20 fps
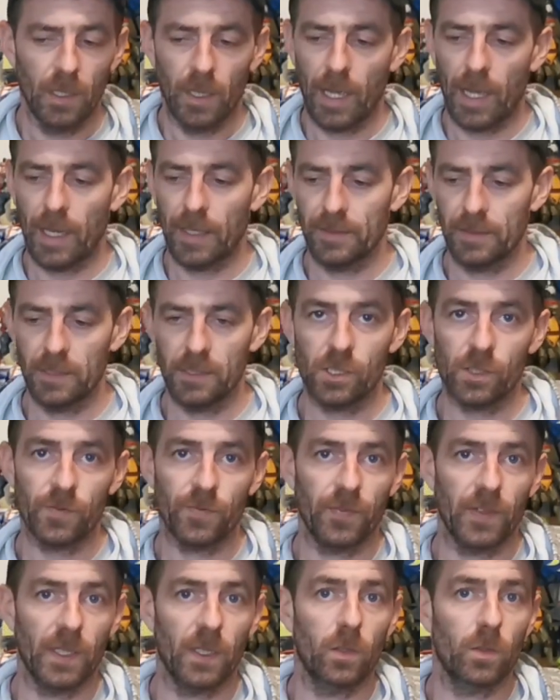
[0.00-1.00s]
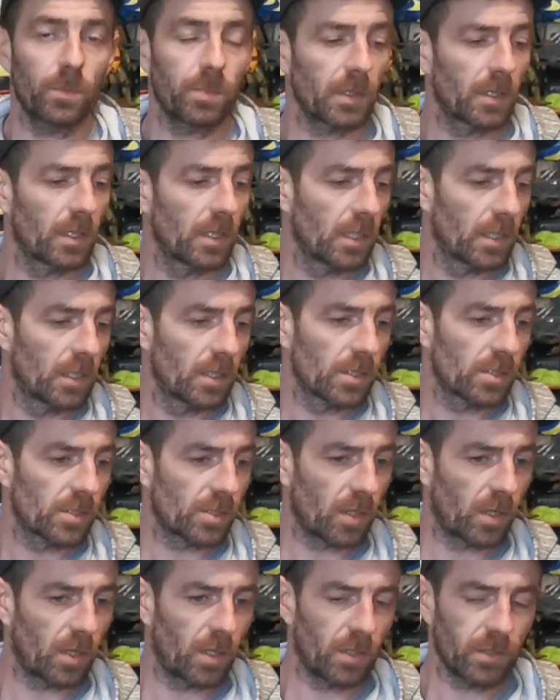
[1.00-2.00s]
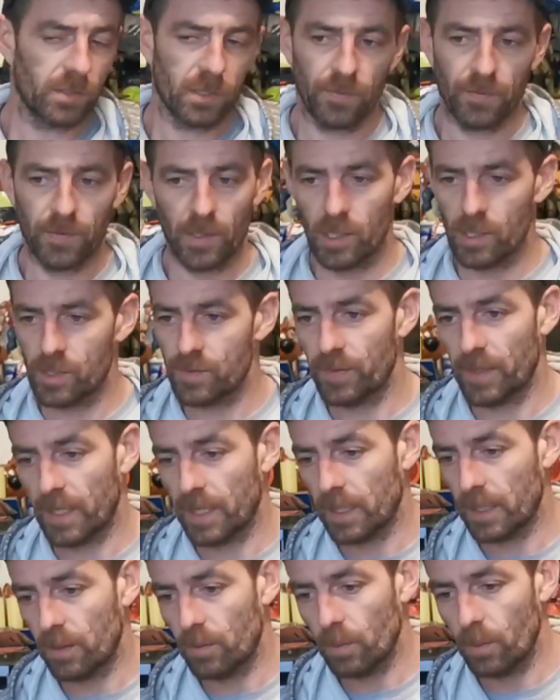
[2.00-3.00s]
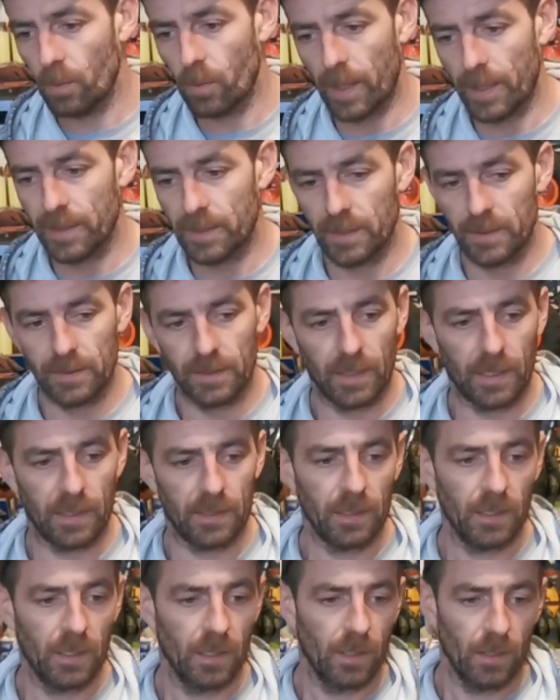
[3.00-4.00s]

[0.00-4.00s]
and they just fill up. So the first thing we went and did,